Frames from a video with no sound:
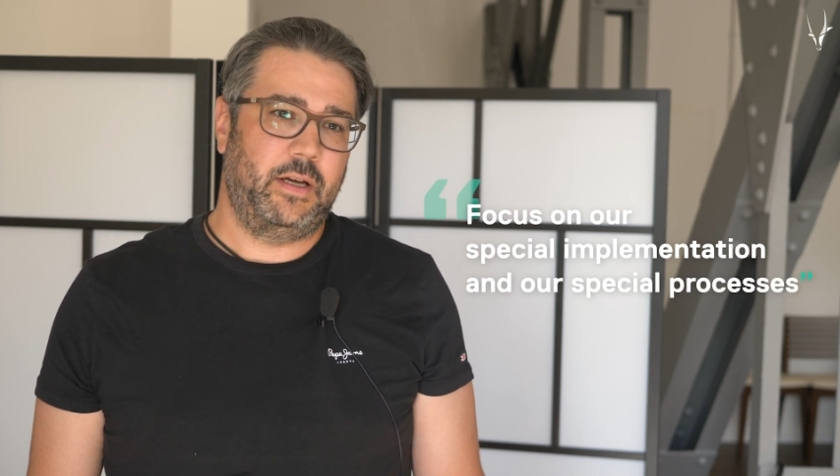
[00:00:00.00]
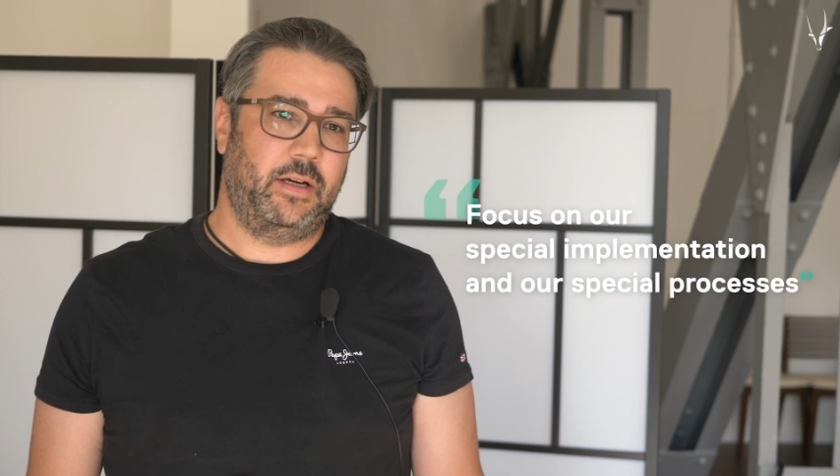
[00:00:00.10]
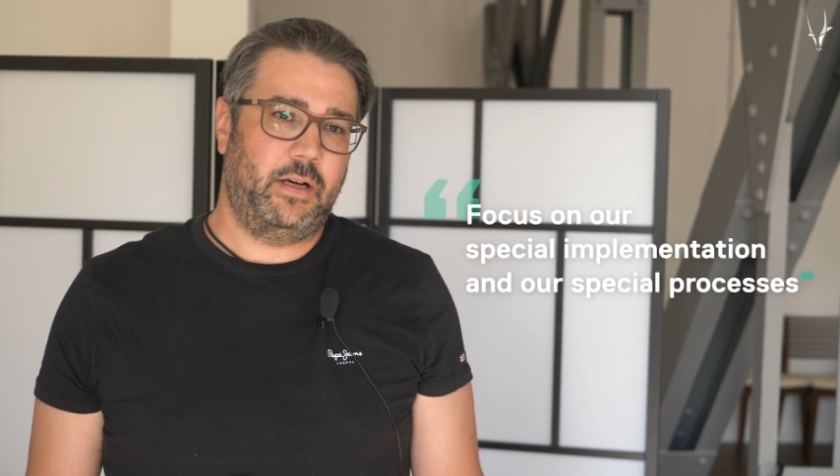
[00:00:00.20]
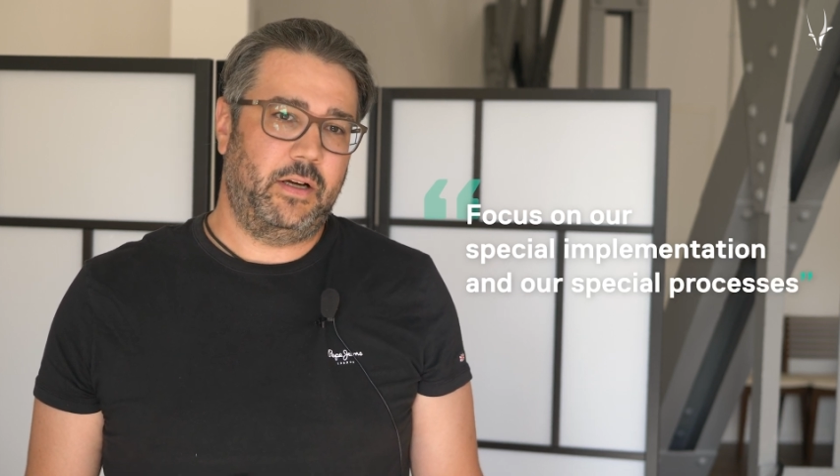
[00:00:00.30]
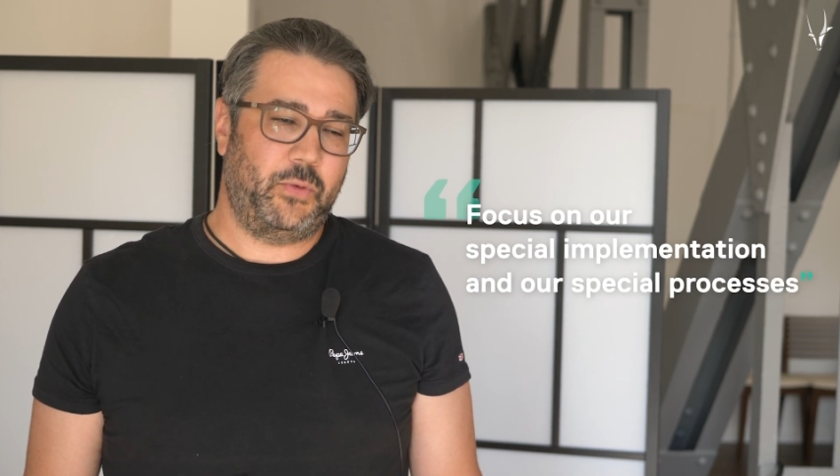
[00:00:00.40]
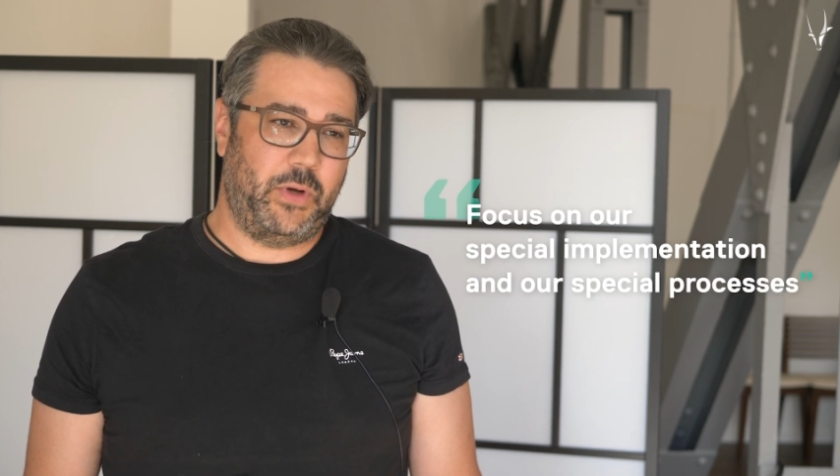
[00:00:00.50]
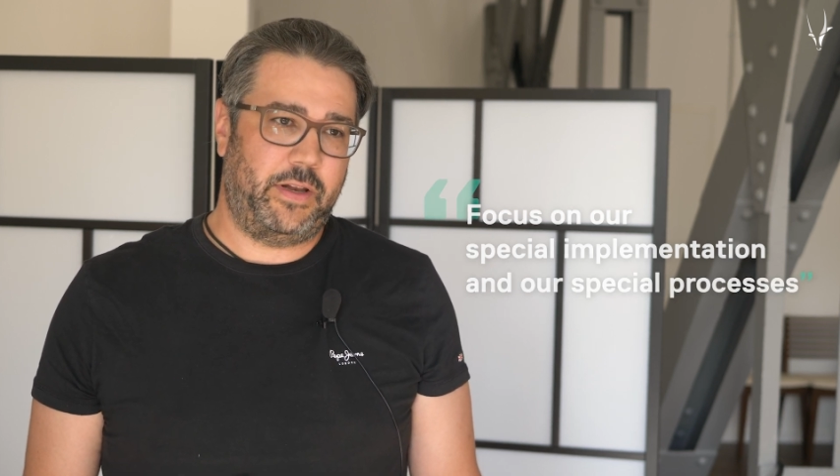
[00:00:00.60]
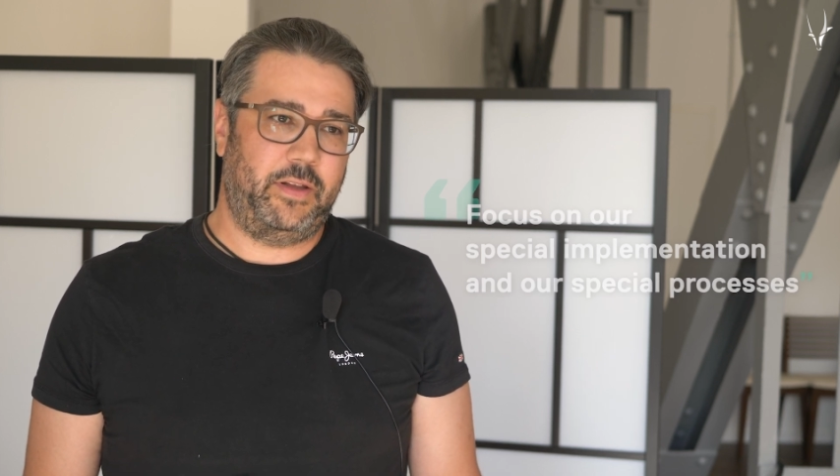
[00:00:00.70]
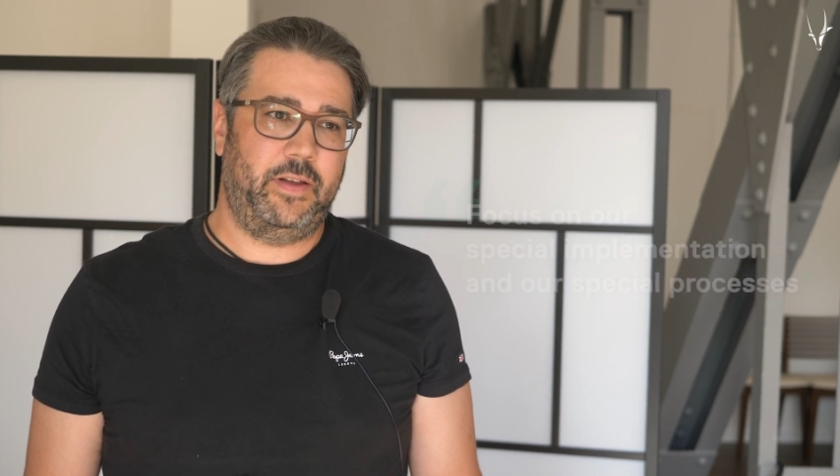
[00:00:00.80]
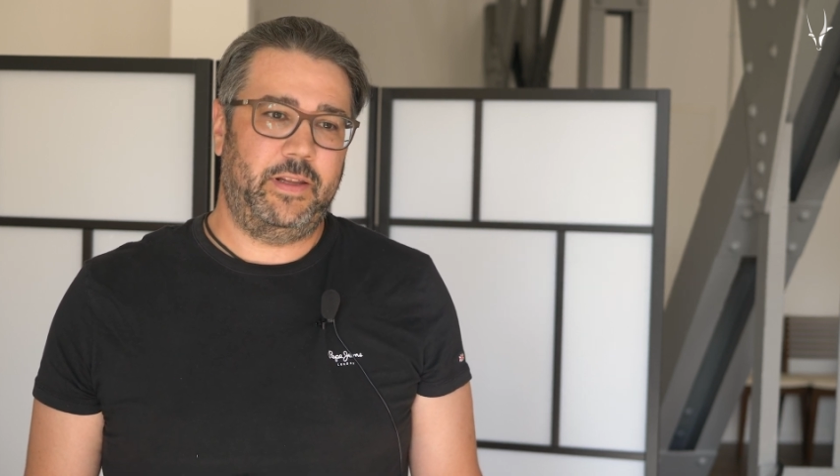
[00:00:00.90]

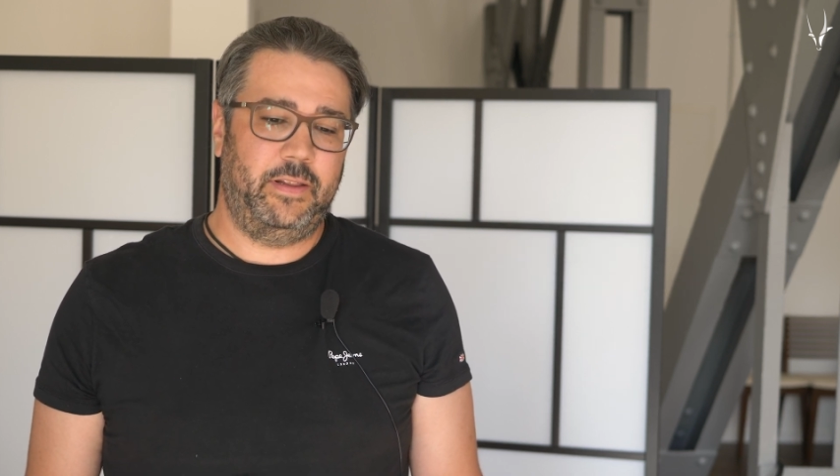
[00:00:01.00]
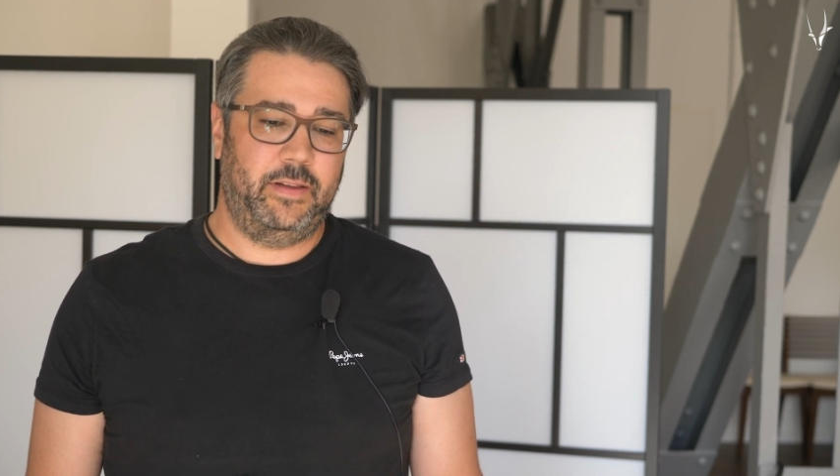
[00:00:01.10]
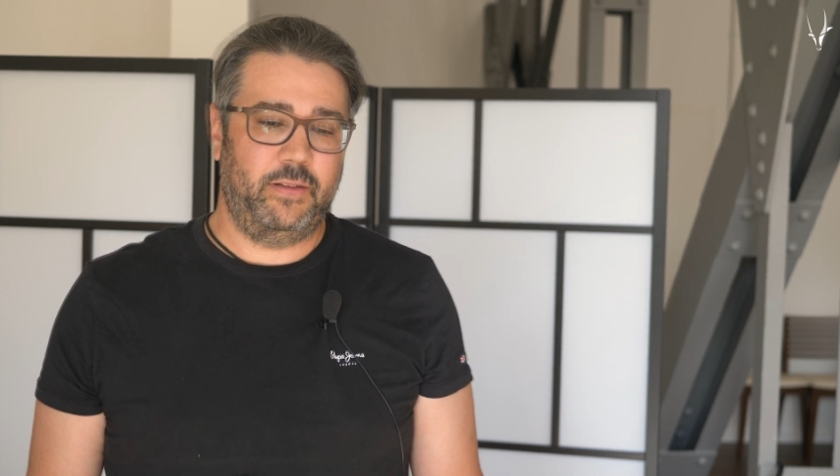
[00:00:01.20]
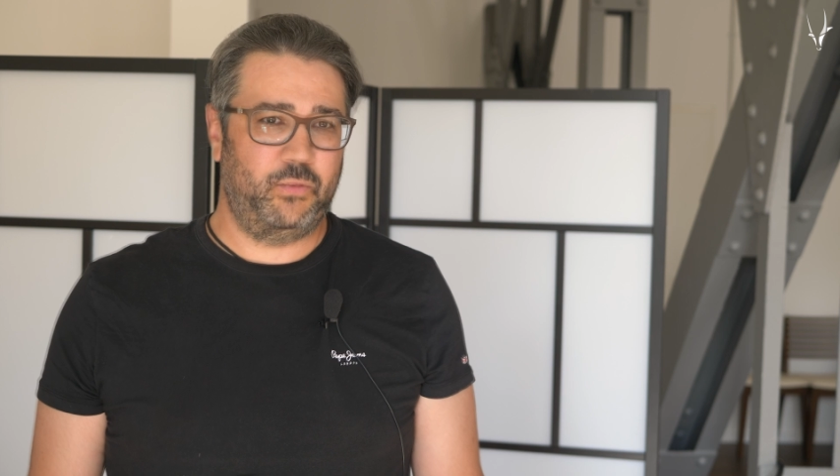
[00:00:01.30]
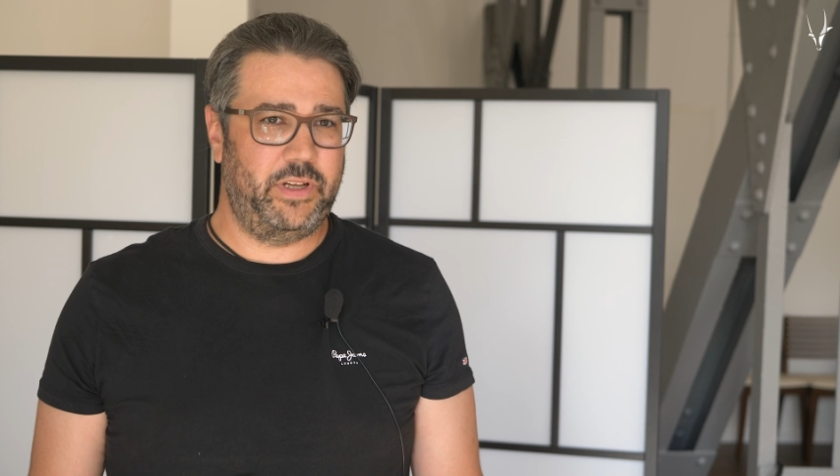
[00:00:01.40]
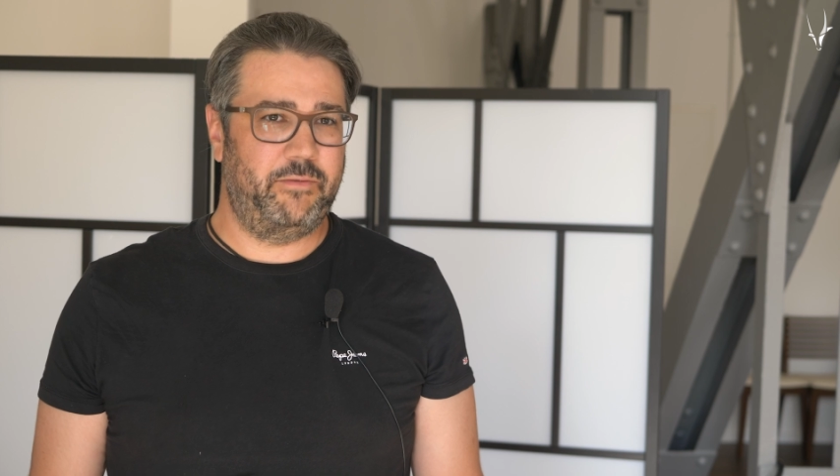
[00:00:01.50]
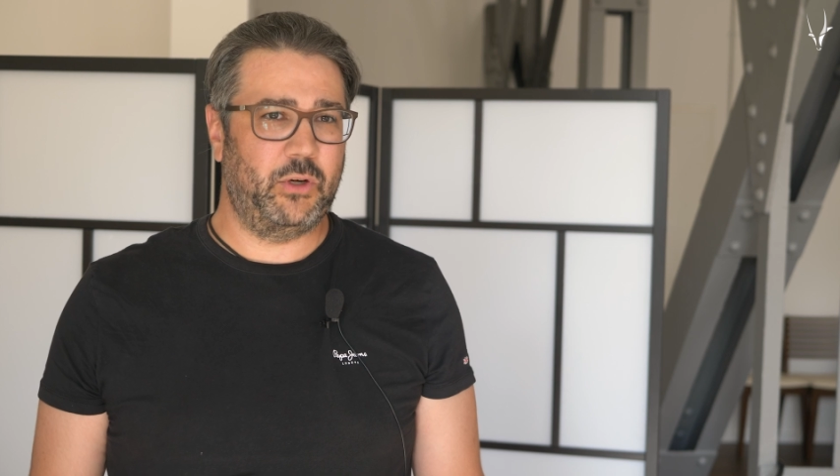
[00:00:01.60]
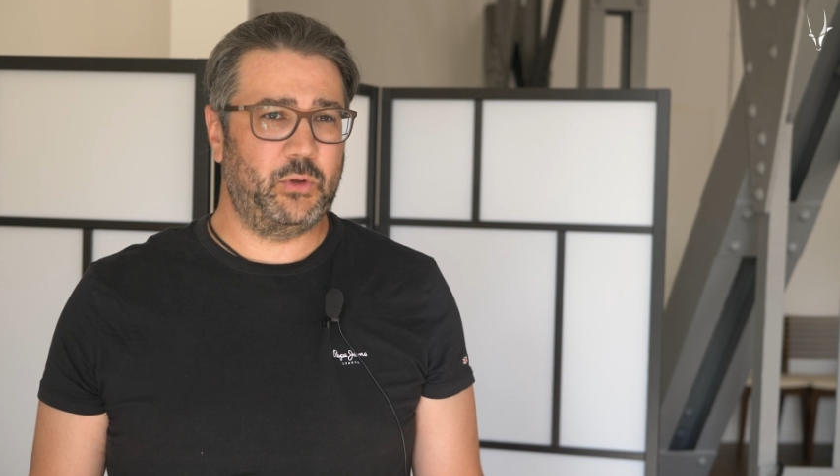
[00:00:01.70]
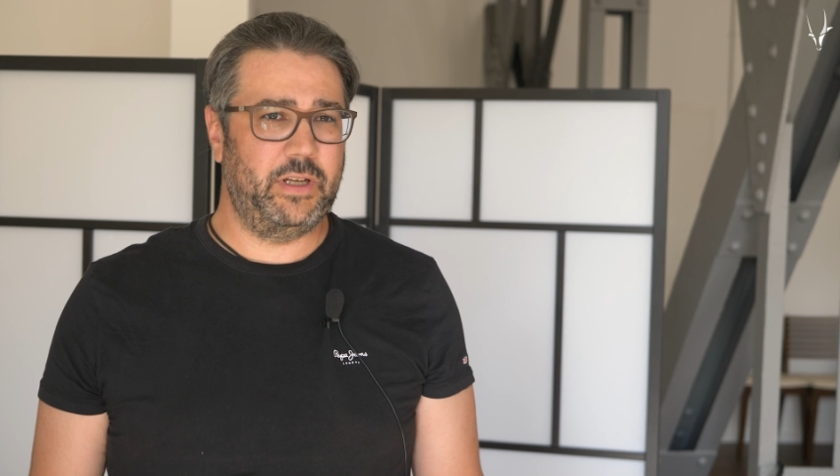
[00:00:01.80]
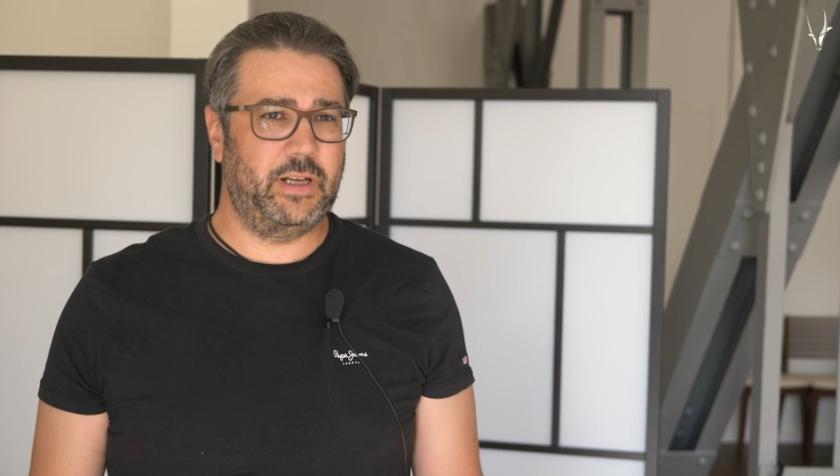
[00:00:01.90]
rather than
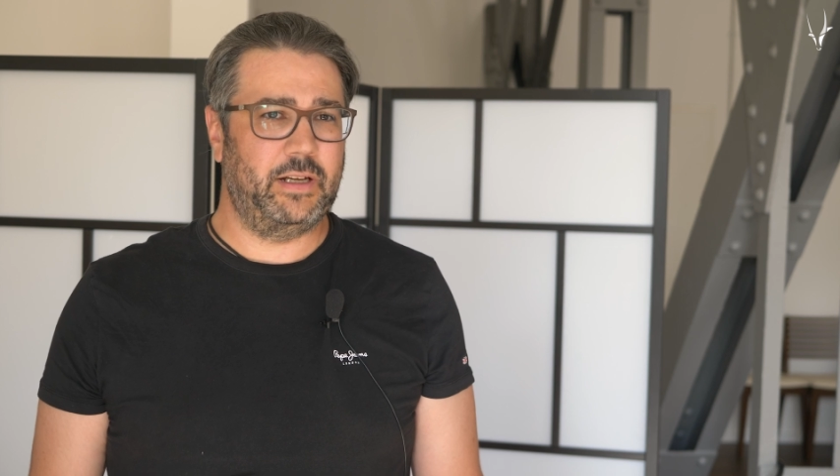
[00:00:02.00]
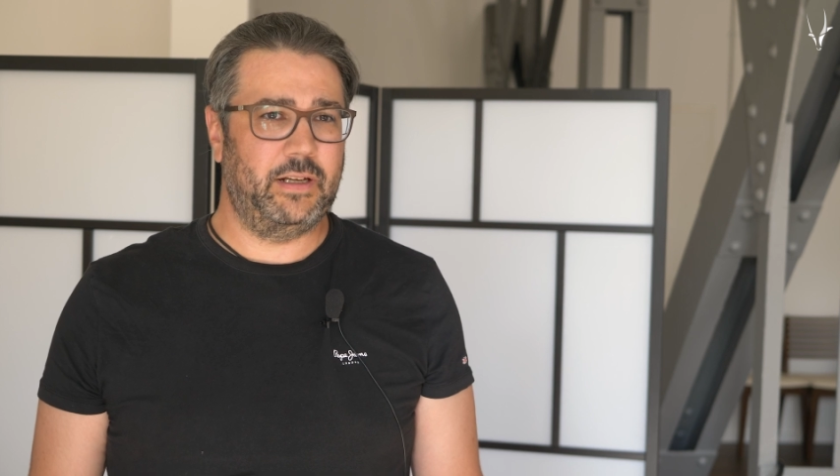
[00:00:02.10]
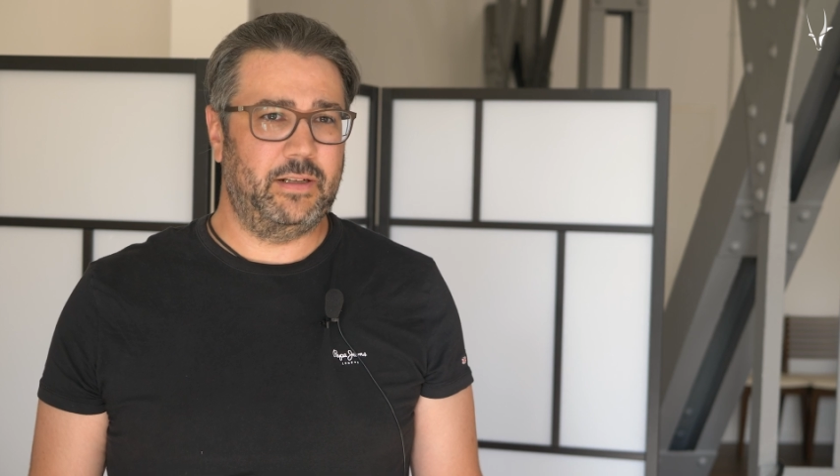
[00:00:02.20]
devoting